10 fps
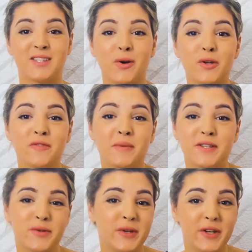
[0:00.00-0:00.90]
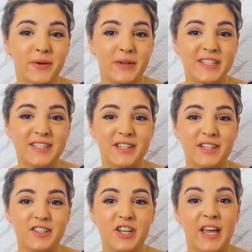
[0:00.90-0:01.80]
So you've been doing your
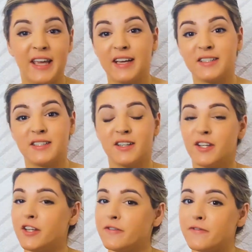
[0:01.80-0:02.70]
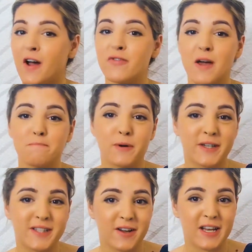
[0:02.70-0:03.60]
research and you found that
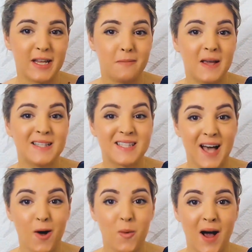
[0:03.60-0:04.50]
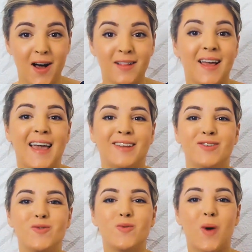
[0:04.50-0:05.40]
books on eBay sell well
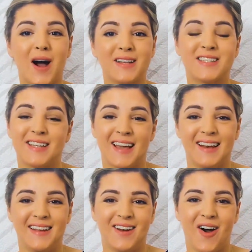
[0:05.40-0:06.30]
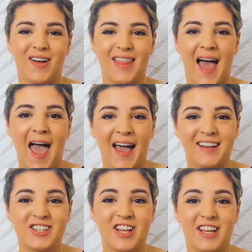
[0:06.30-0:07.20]
and you want to get in on the
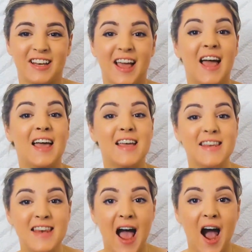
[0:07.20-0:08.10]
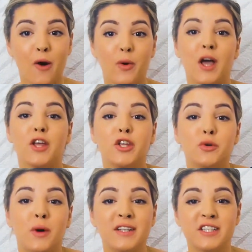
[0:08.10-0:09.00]
action. Now
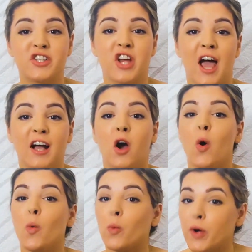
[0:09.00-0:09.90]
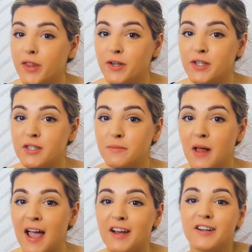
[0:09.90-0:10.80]
you want to check with your
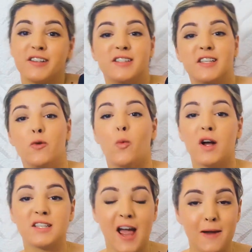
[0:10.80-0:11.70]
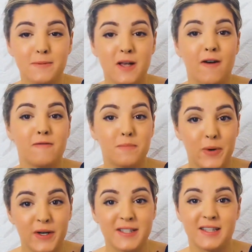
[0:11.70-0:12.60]
supplier to see what types of
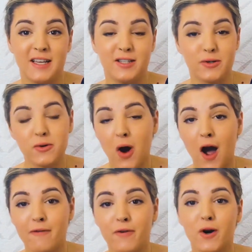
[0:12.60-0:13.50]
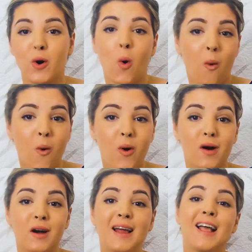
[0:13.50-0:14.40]
books they do offer,
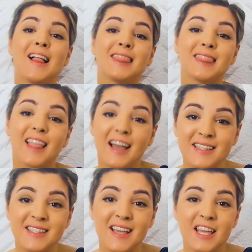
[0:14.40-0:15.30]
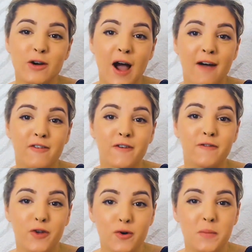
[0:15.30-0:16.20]
or let's say you have a
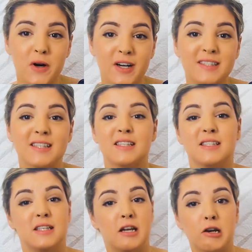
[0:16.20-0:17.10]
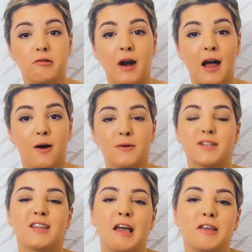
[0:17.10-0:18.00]
few books sitting
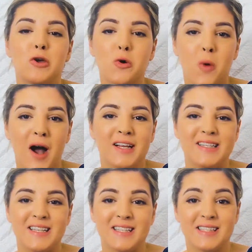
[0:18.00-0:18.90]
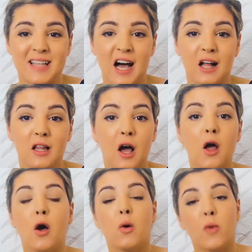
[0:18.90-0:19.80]
around that you want to sell,
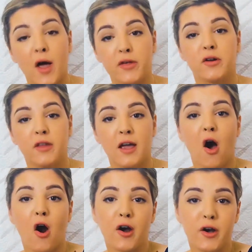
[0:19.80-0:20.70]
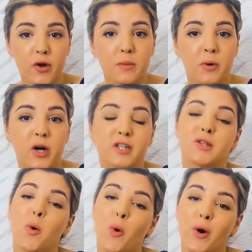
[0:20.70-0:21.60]
whether they are new
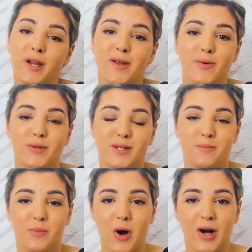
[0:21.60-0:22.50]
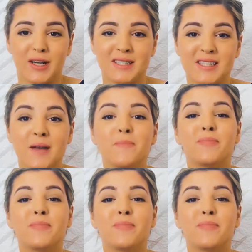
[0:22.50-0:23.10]
books or used books.